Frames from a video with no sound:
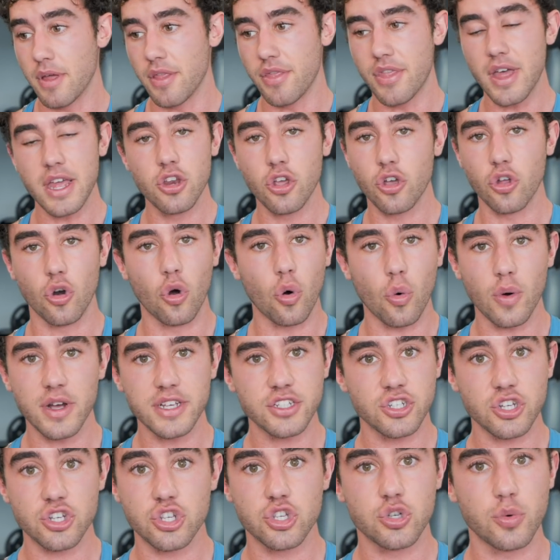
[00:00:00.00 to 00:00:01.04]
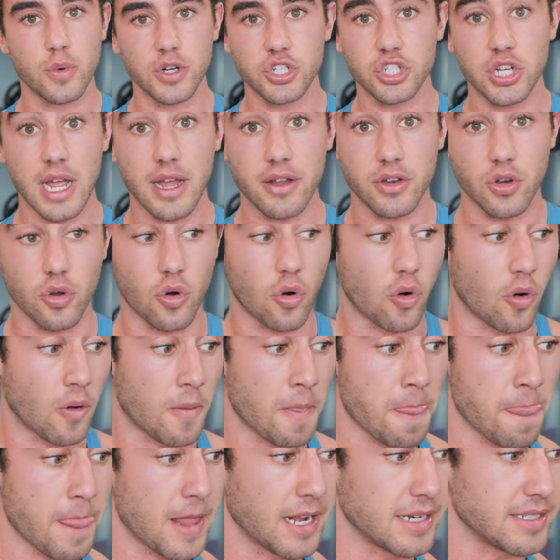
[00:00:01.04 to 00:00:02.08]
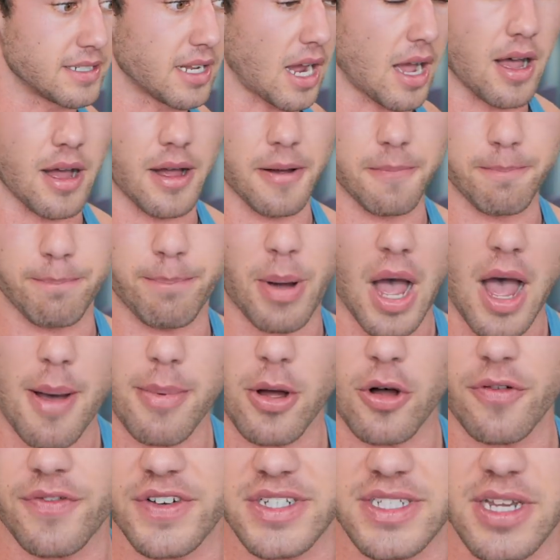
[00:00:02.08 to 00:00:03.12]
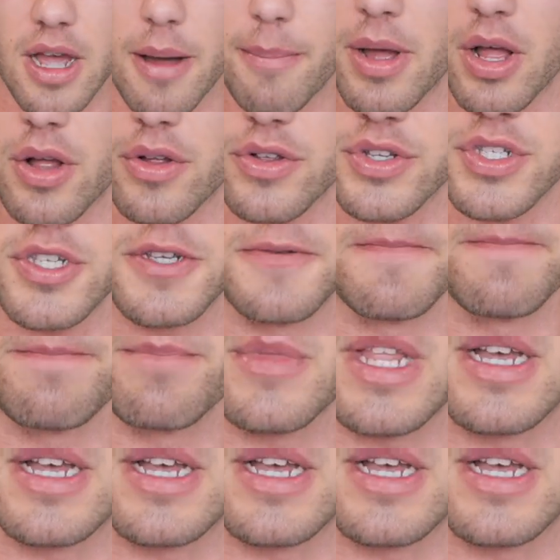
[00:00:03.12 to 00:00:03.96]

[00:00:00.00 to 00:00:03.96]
then you can always just switch out your barbell for dumbbells.